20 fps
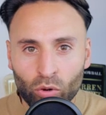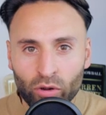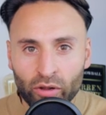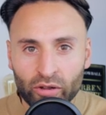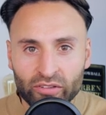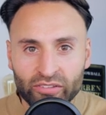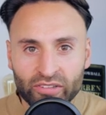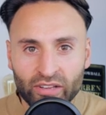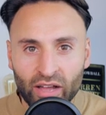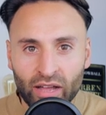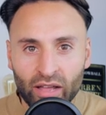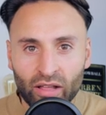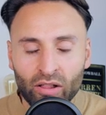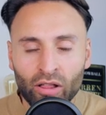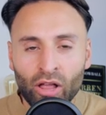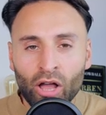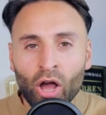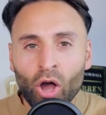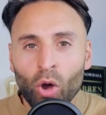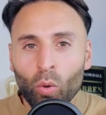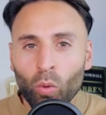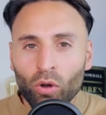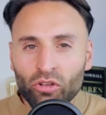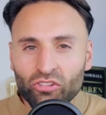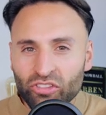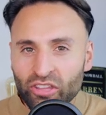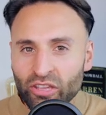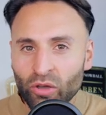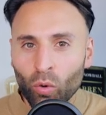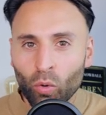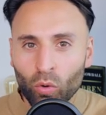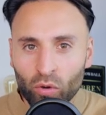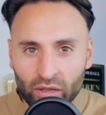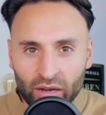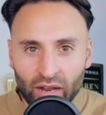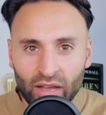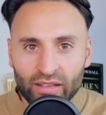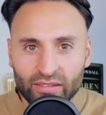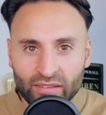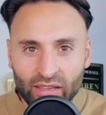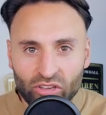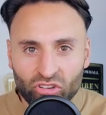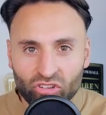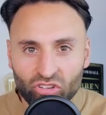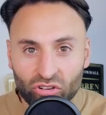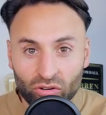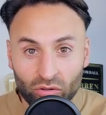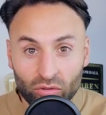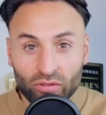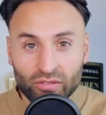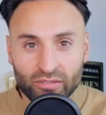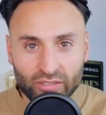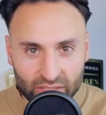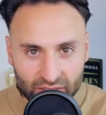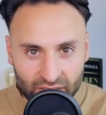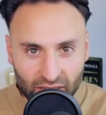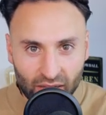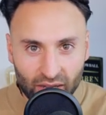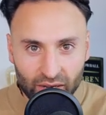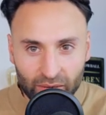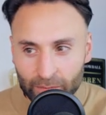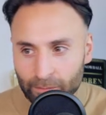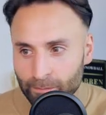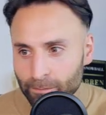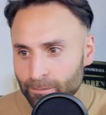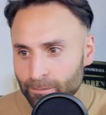work style? What's the organizational design?